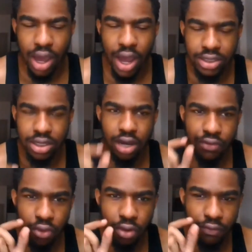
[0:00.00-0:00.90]
Ask
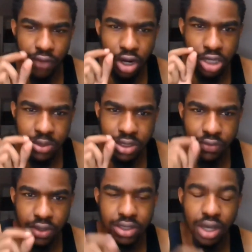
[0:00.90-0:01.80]
God for a very
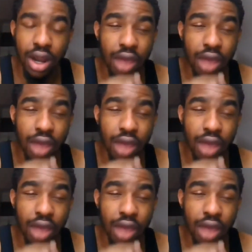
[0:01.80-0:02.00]
specific sign.